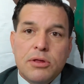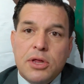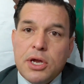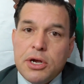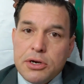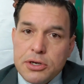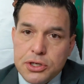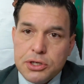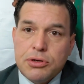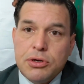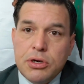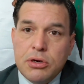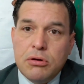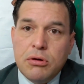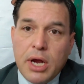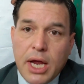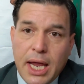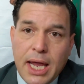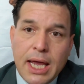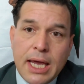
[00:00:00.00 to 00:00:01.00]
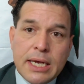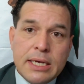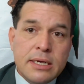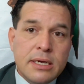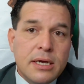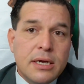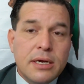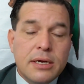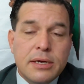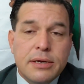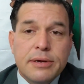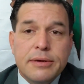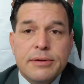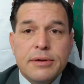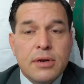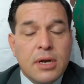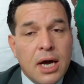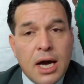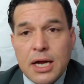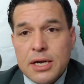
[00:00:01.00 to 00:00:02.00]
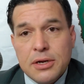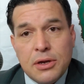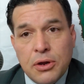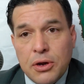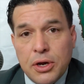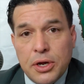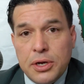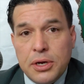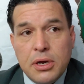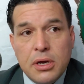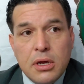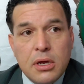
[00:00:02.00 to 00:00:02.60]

that are true and not good.